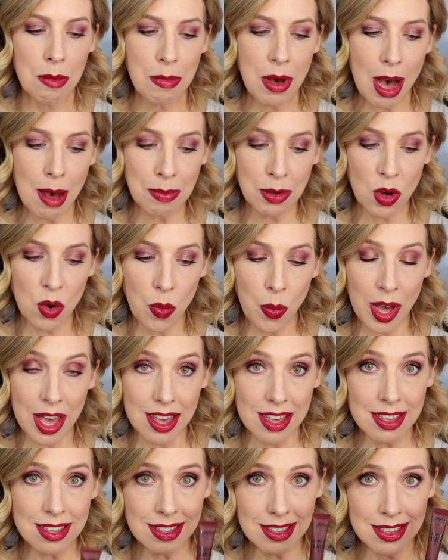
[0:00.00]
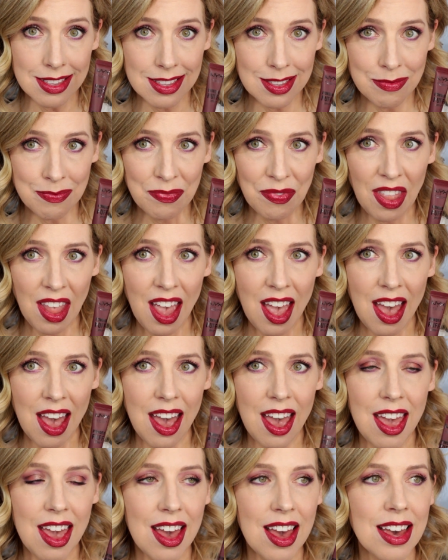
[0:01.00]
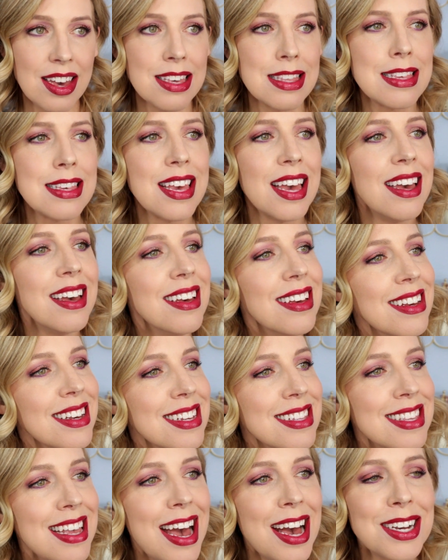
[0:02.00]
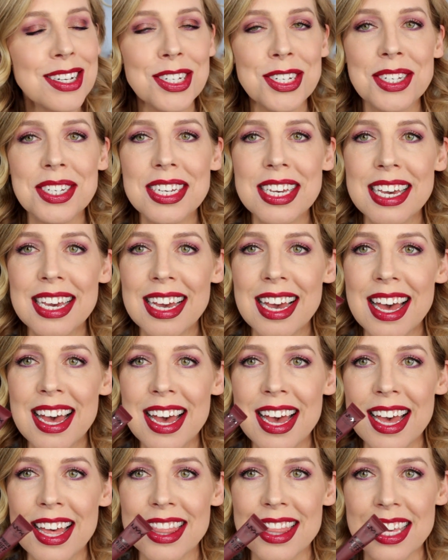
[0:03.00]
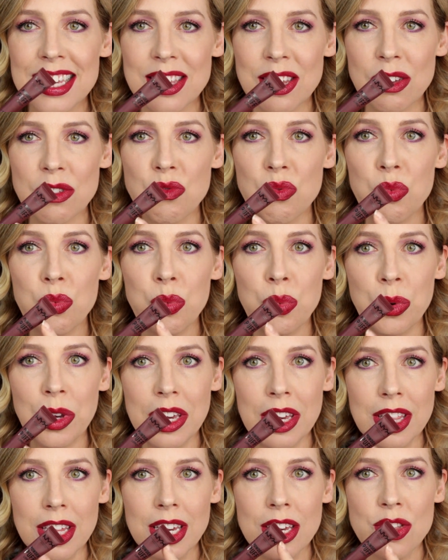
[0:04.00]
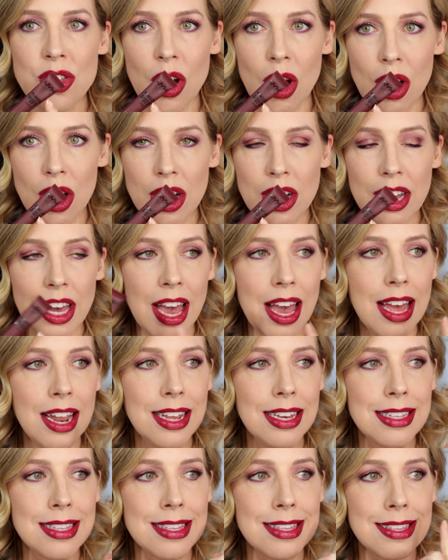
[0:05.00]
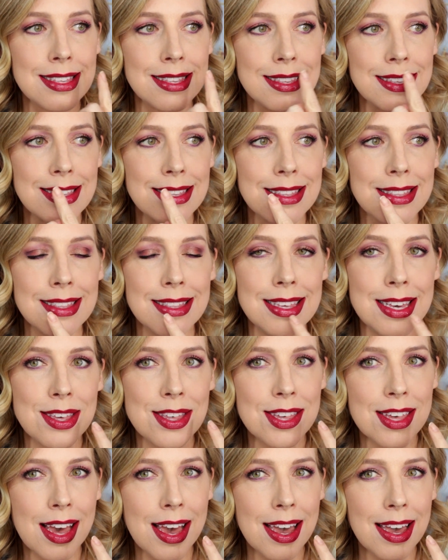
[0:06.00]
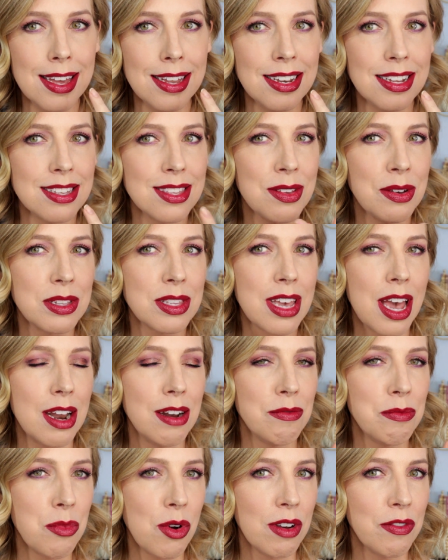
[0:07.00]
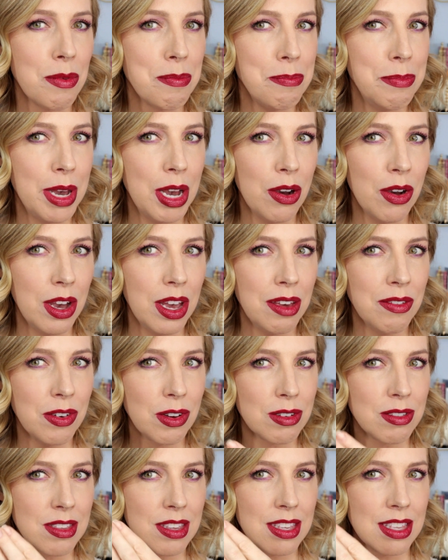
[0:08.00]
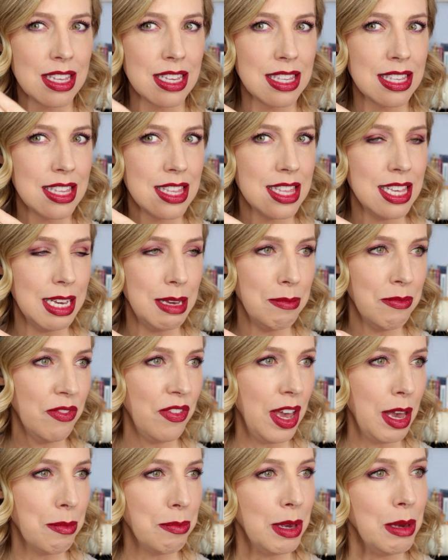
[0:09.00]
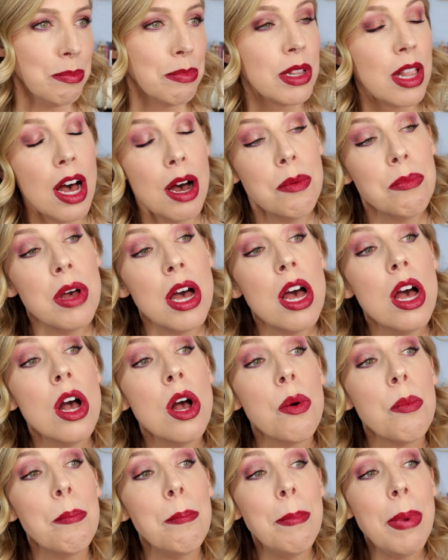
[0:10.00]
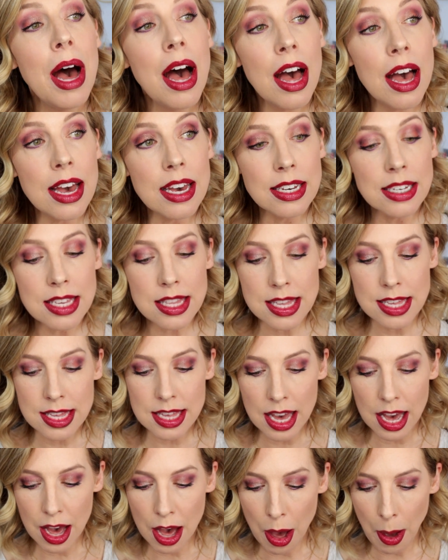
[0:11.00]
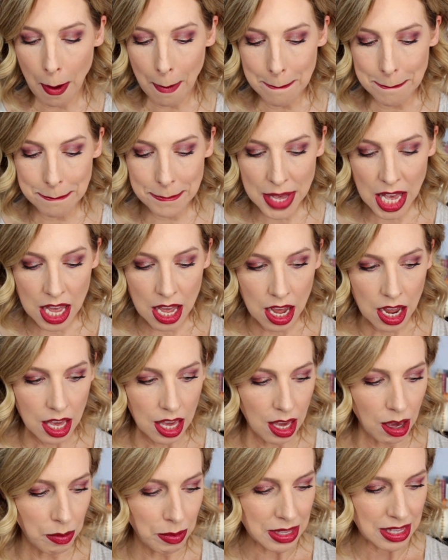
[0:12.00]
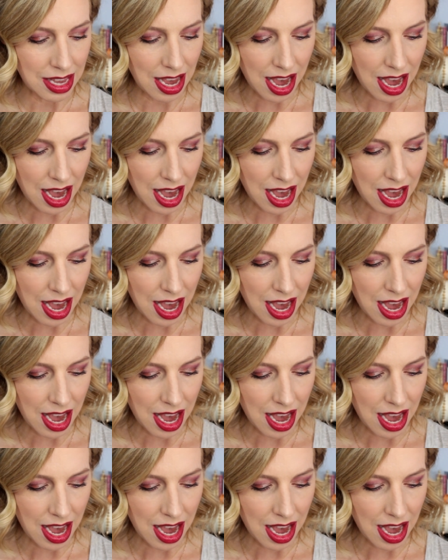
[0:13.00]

Pop Quiz. And it's actually, this looks really dark, and it's this shade, so it's kind of more of a berry versus this deep vampy plum. But it was